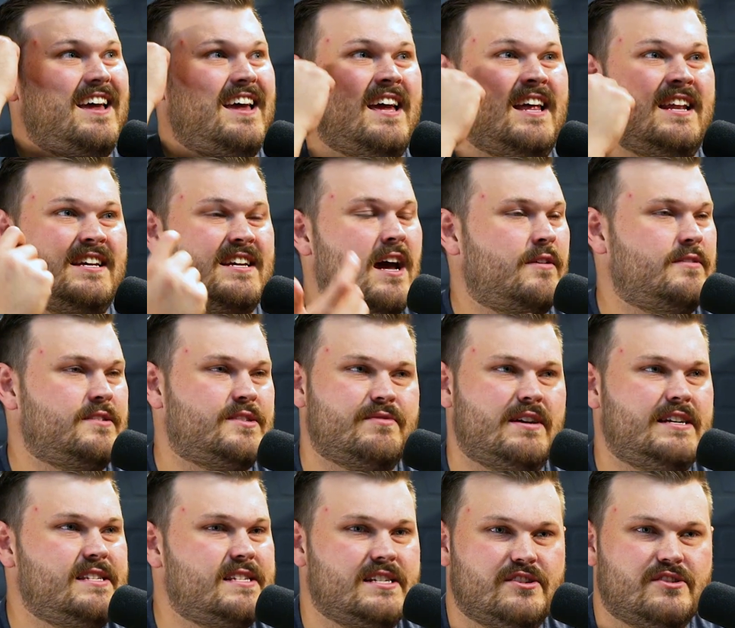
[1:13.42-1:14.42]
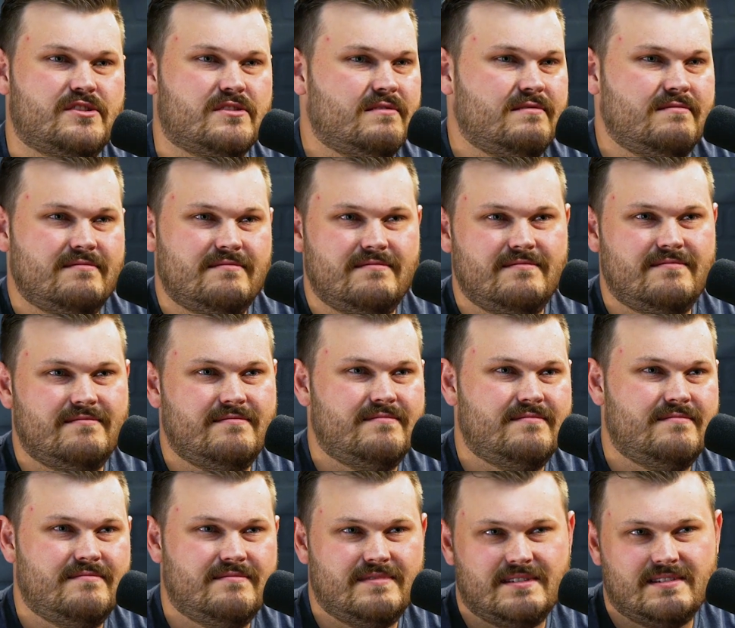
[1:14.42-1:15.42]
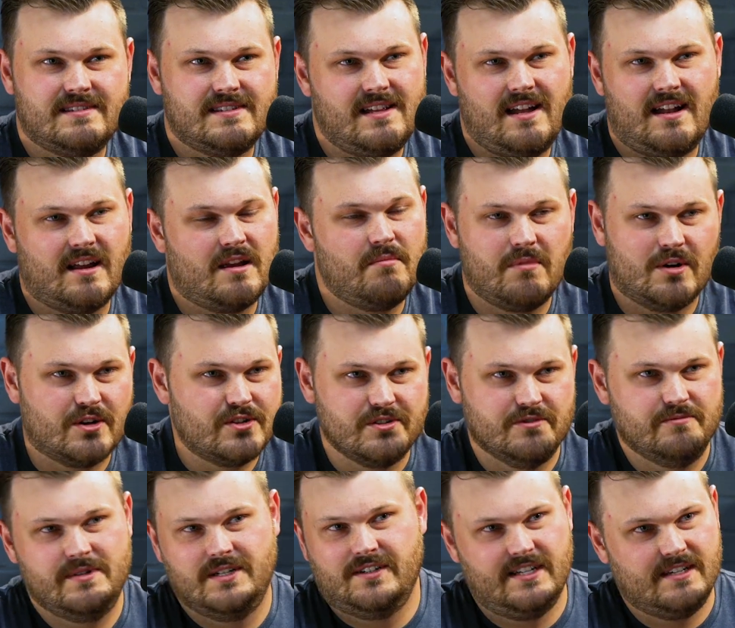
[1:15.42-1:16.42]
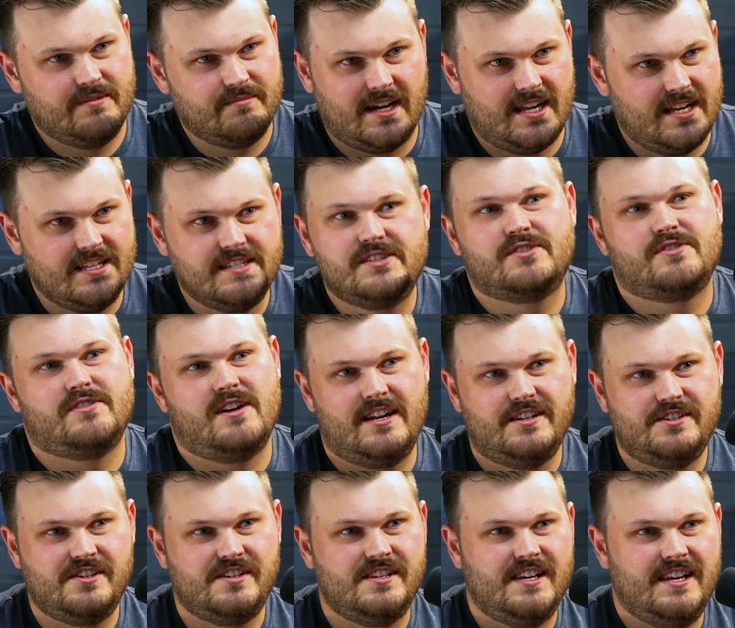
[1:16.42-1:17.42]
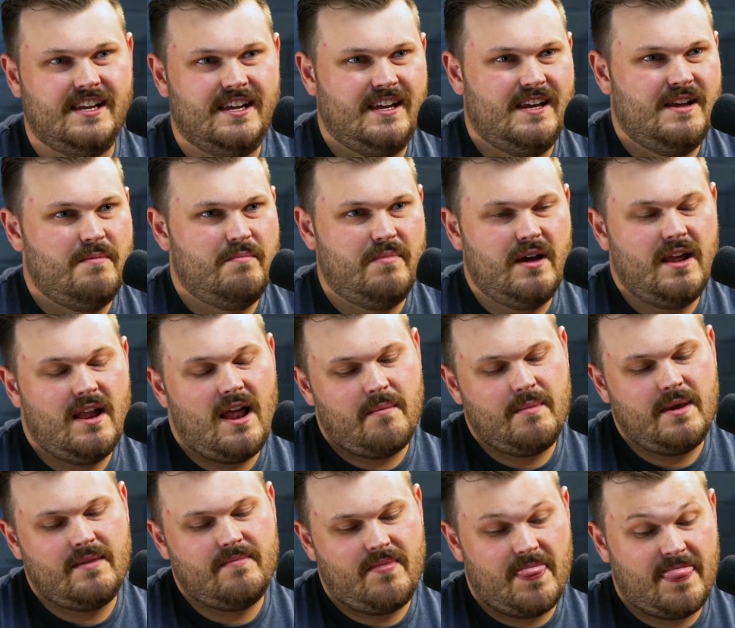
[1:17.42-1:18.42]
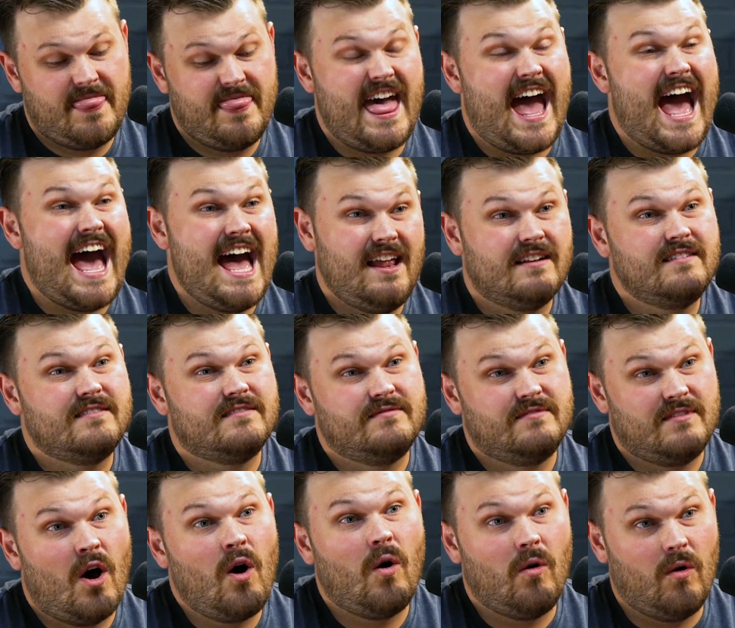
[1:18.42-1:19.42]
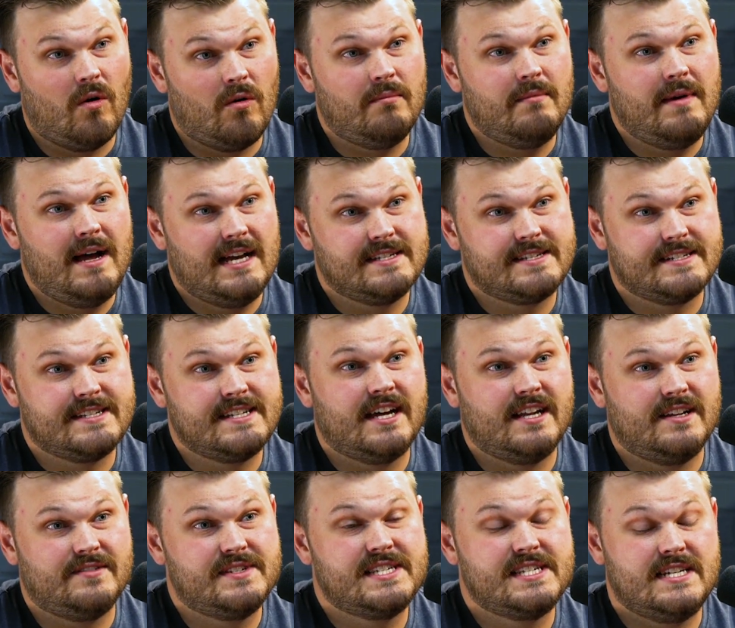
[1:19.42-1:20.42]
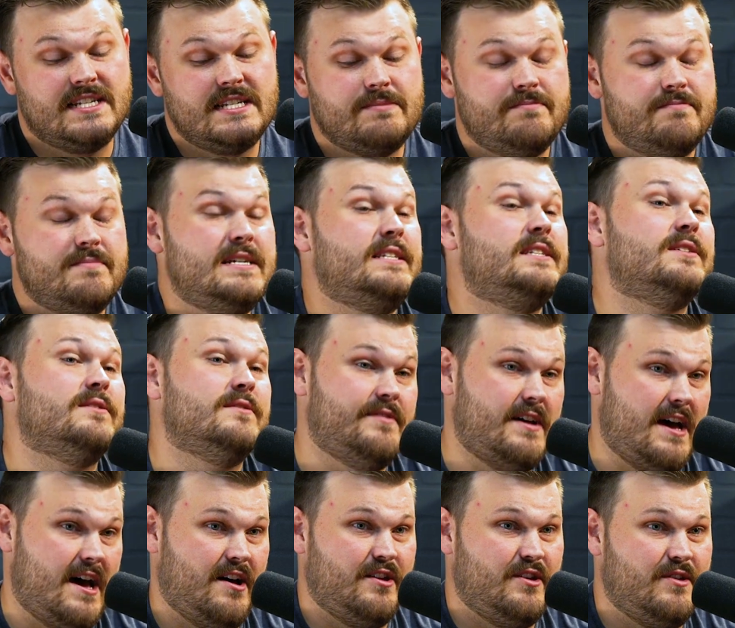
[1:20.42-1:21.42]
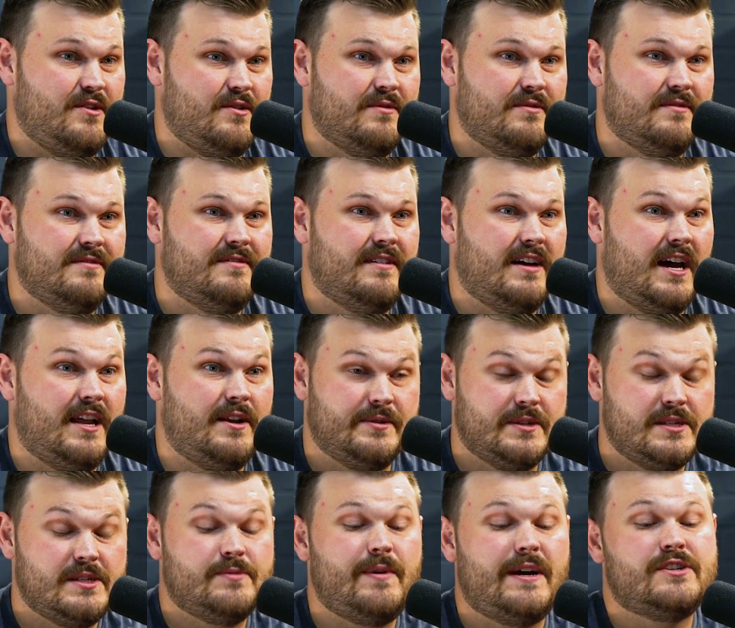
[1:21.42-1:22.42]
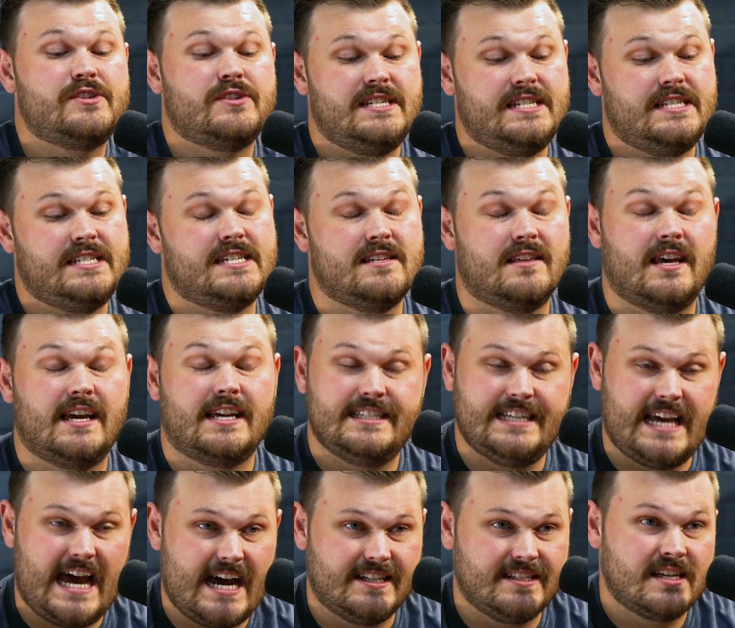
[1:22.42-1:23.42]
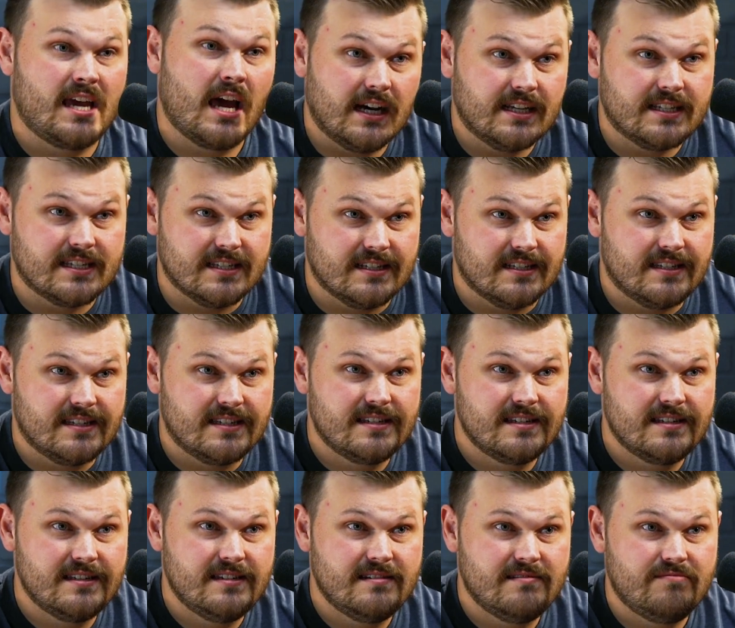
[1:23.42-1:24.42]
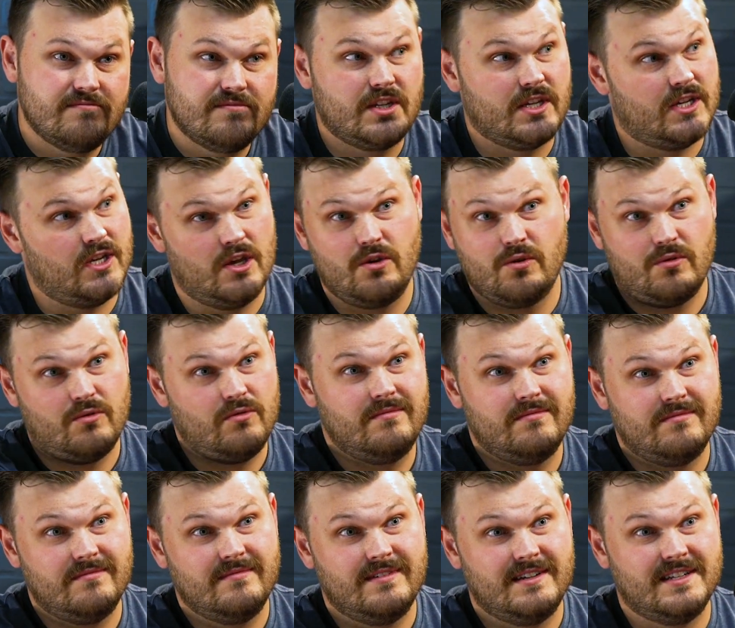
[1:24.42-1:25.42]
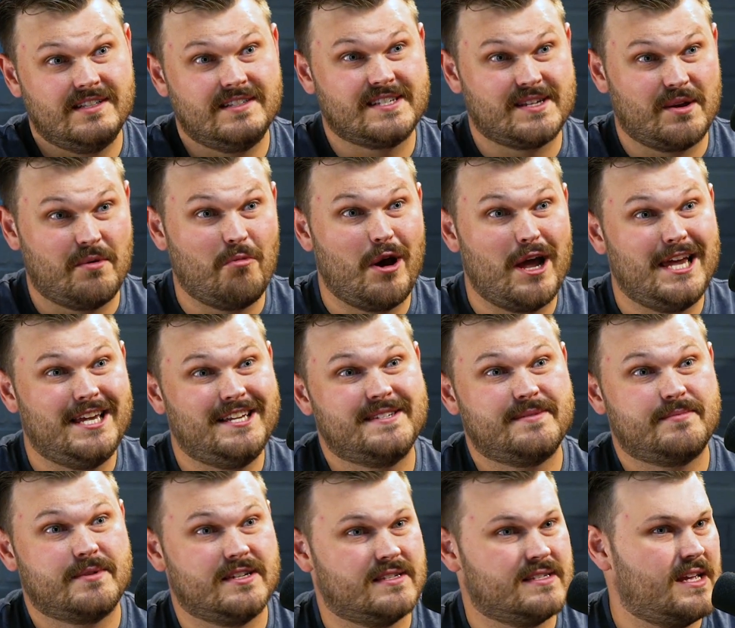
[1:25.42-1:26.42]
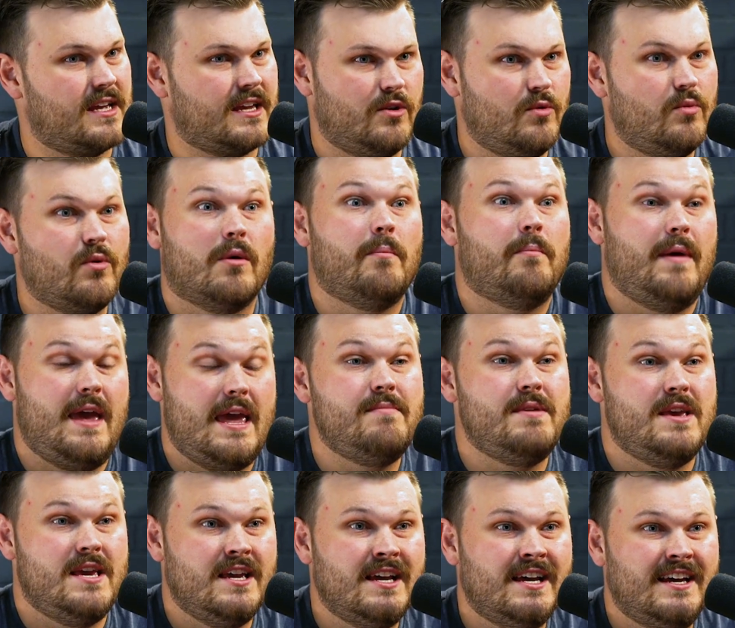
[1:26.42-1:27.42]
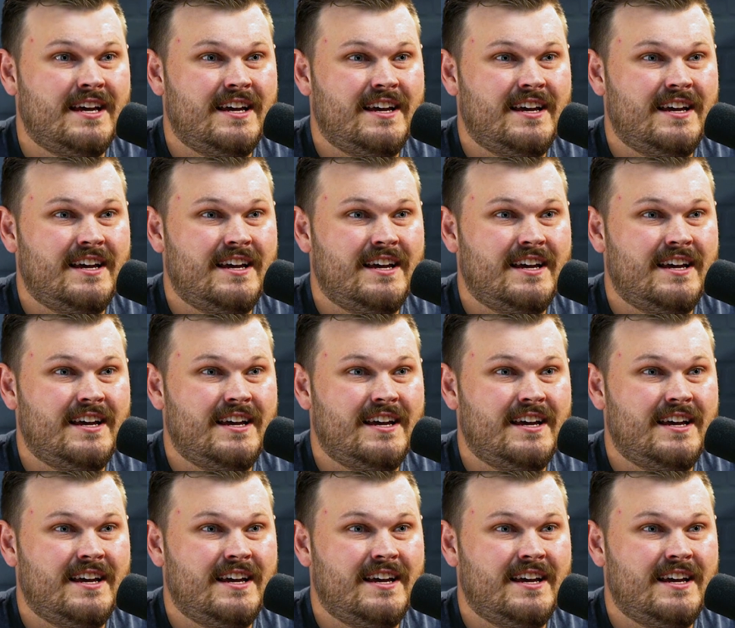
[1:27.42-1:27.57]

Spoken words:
it's residential. It's not a commercial building by any stretch. But, I mean, that home has a ton of sentimental value. I know especially to, like, Dad's cousins, to you in some ways, because, like, you were a baby